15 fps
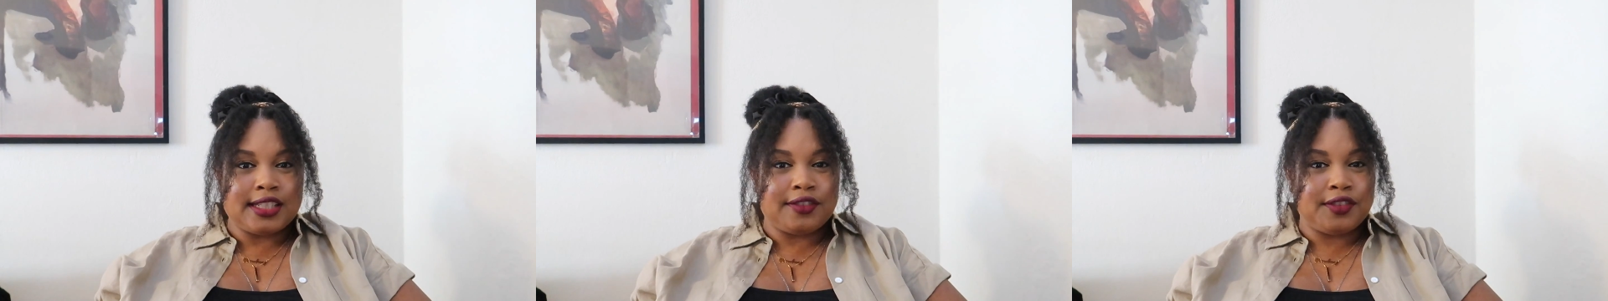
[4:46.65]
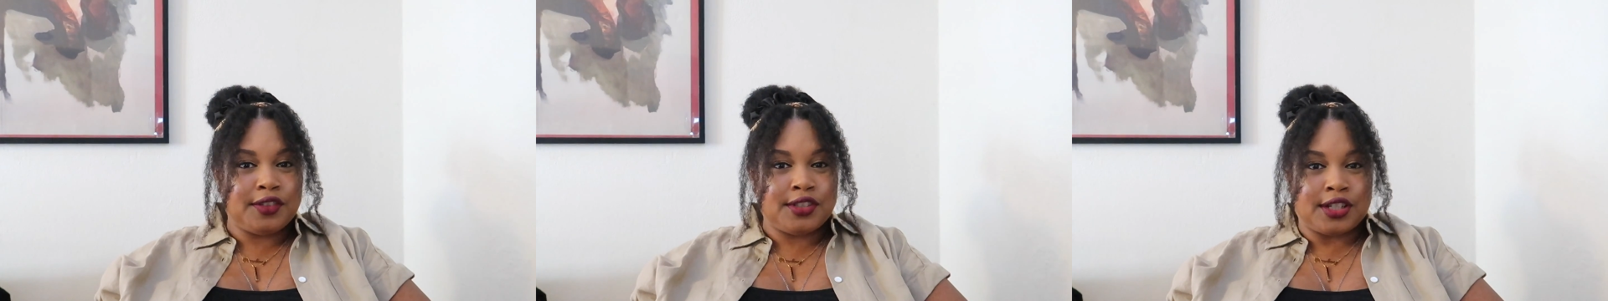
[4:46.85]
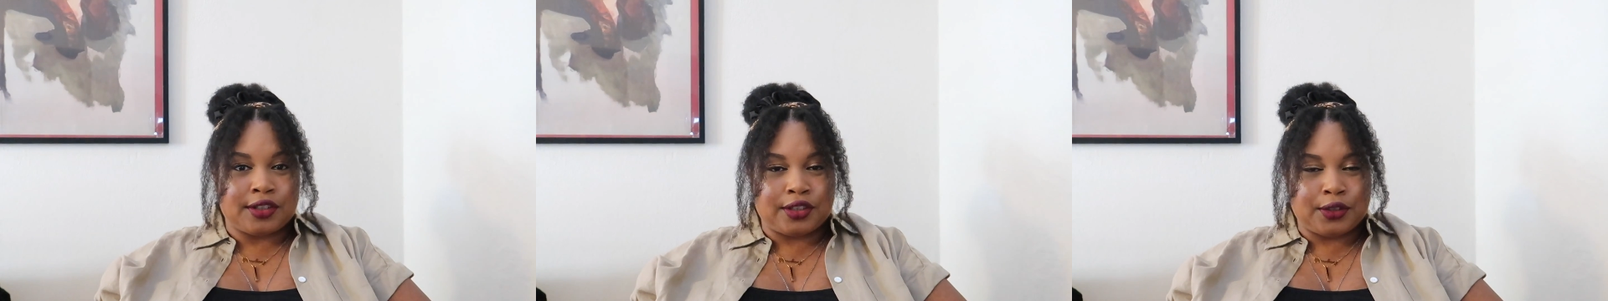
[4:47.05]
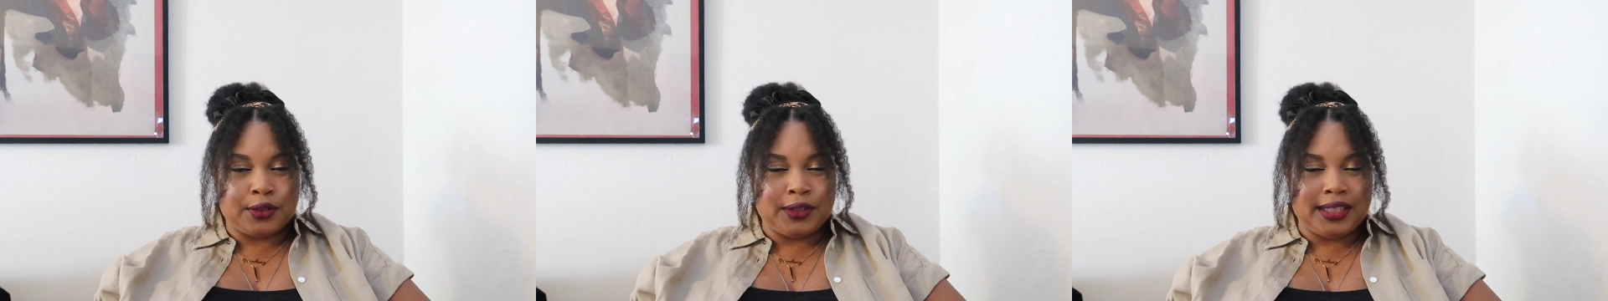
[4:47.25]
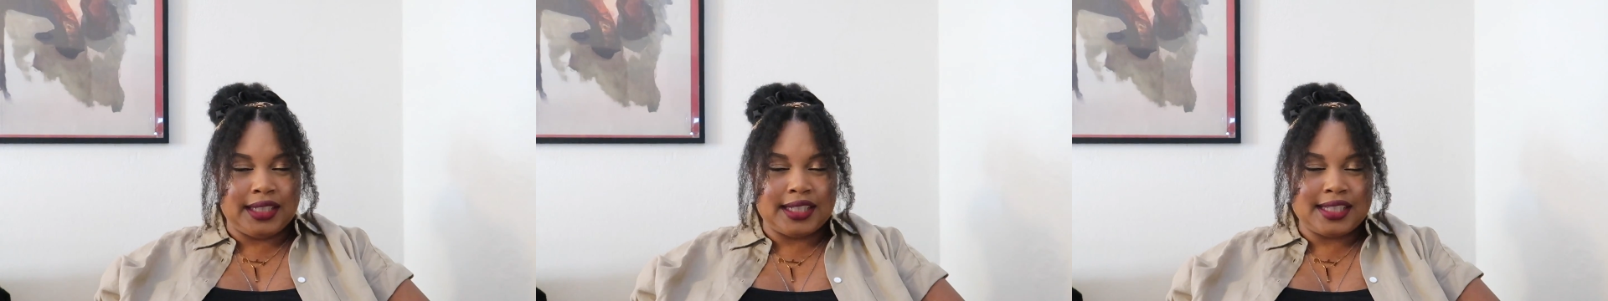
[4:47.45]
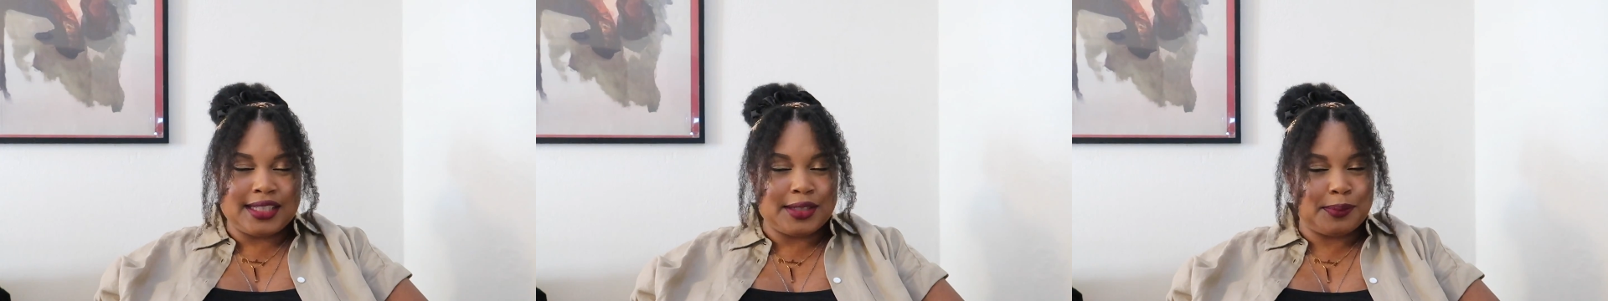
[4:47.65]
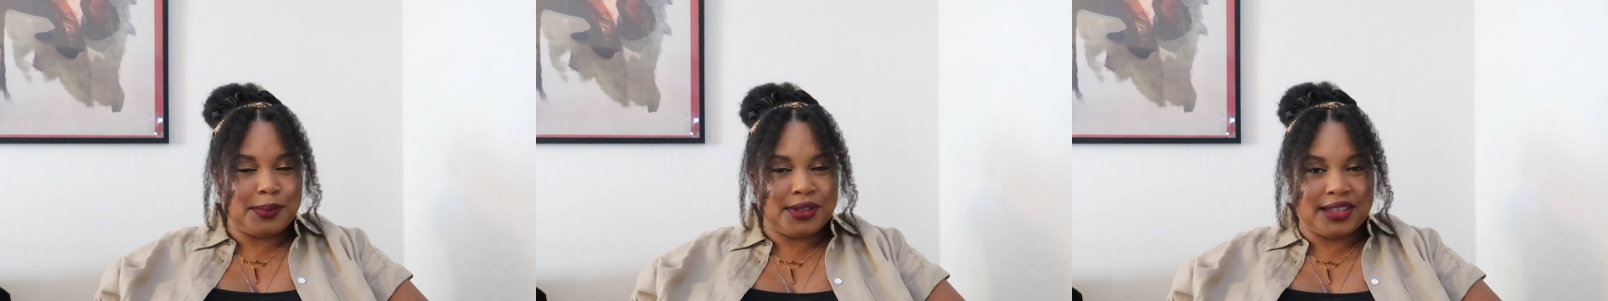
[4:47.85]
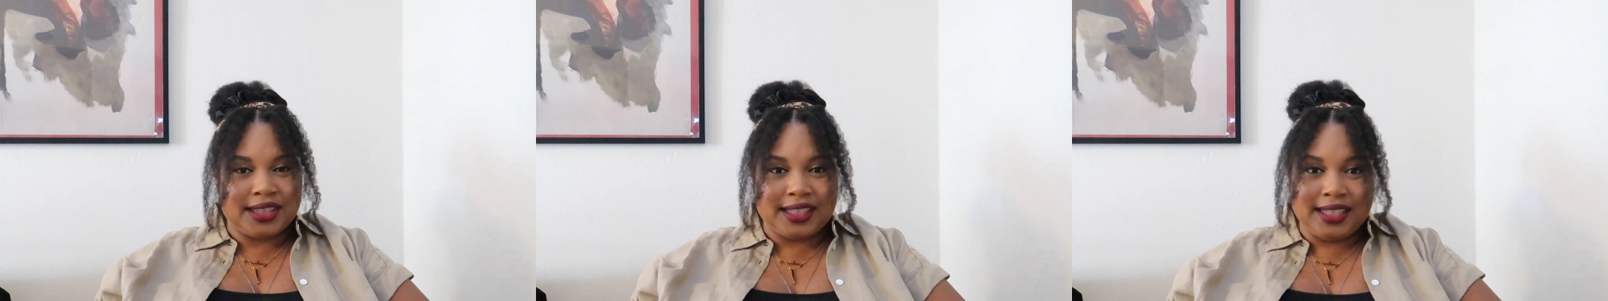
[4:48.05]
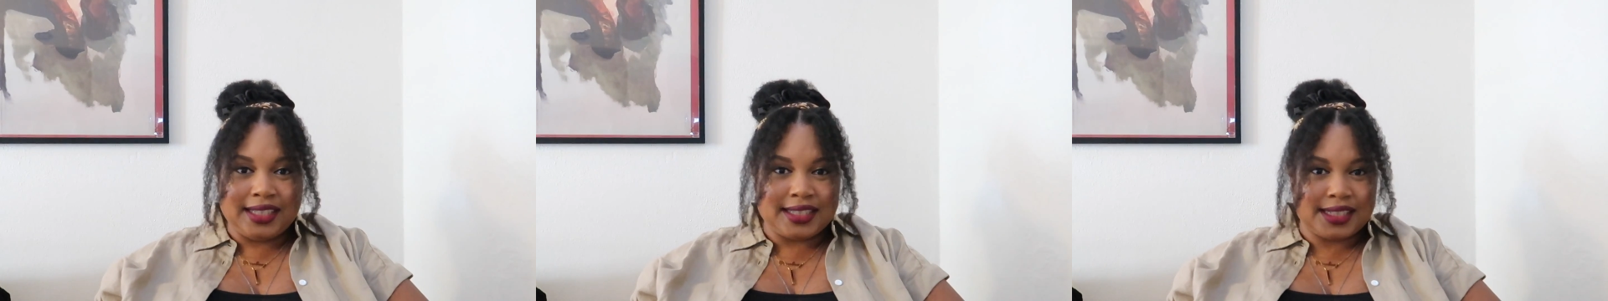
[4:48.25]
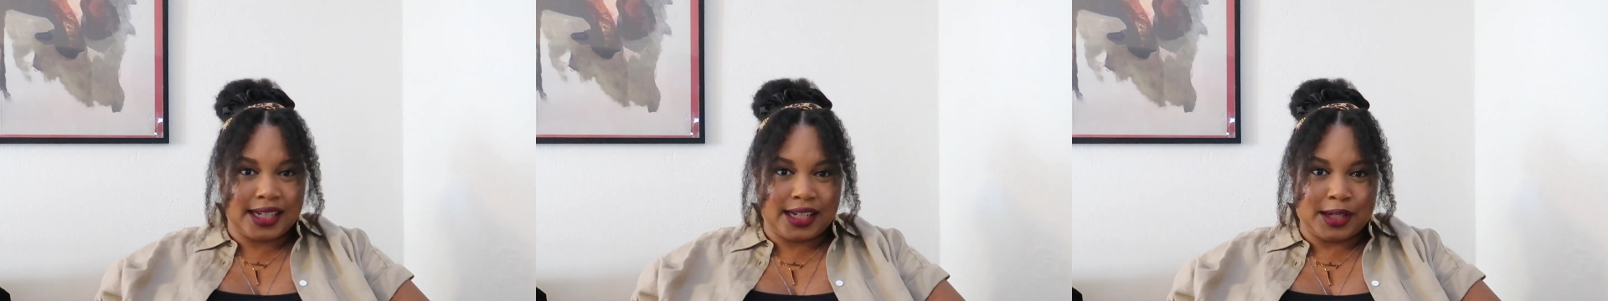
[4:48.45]
If you don't know who he is,
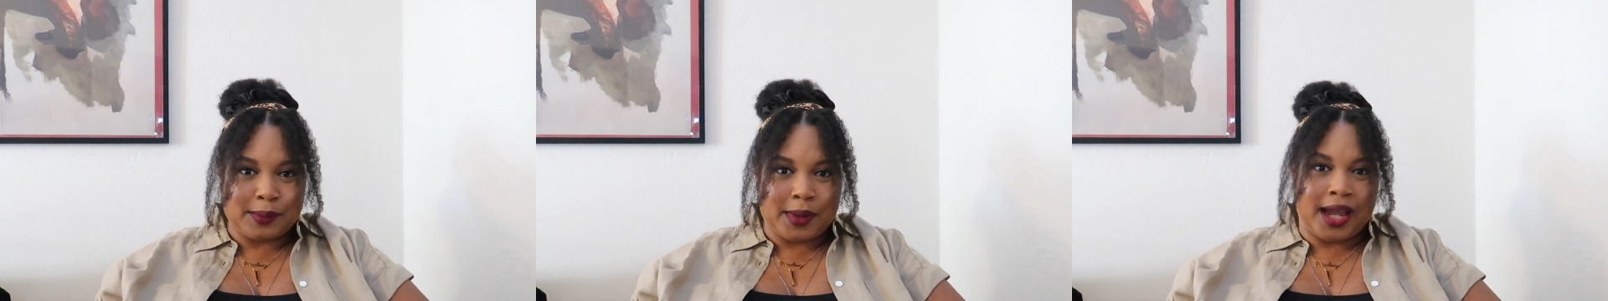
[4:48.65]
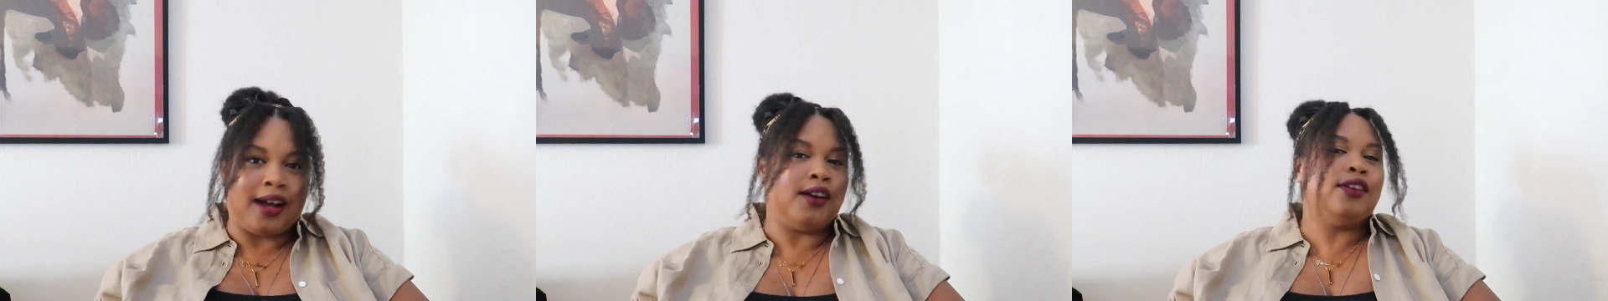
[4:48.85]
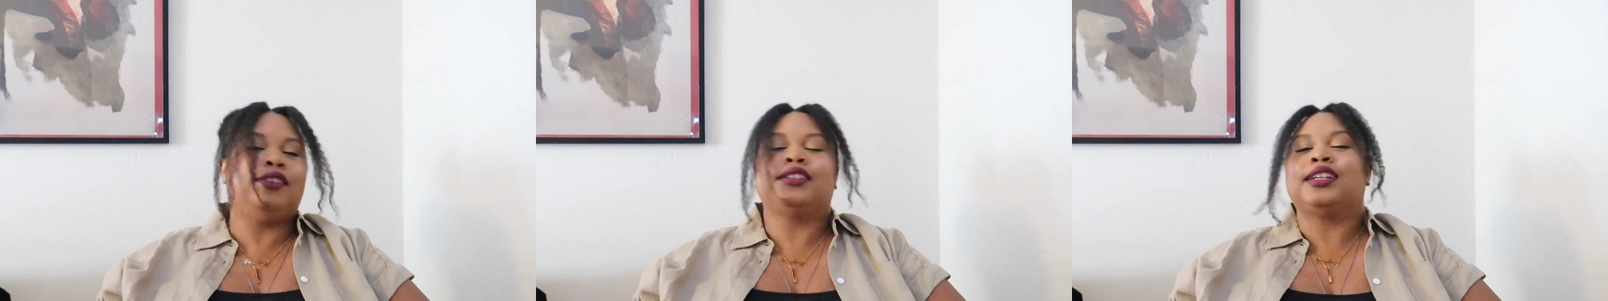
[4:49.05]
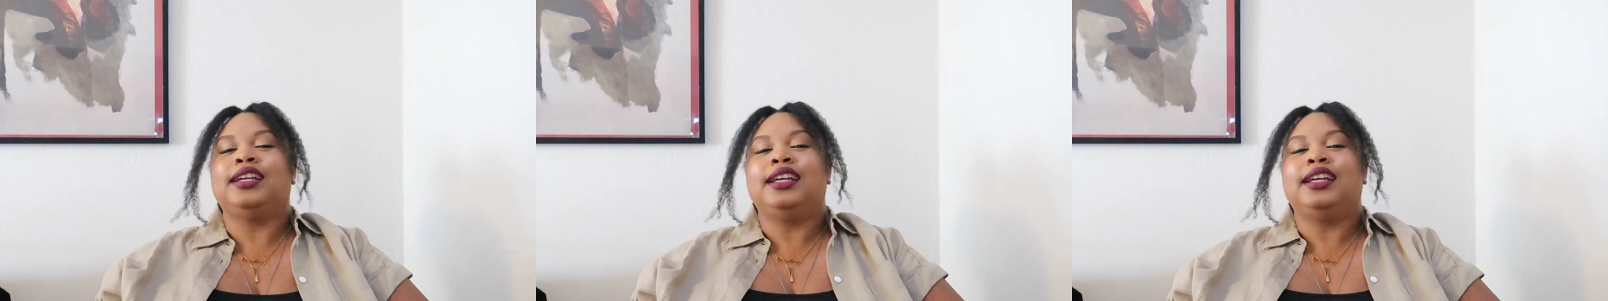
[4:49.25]
please check him out.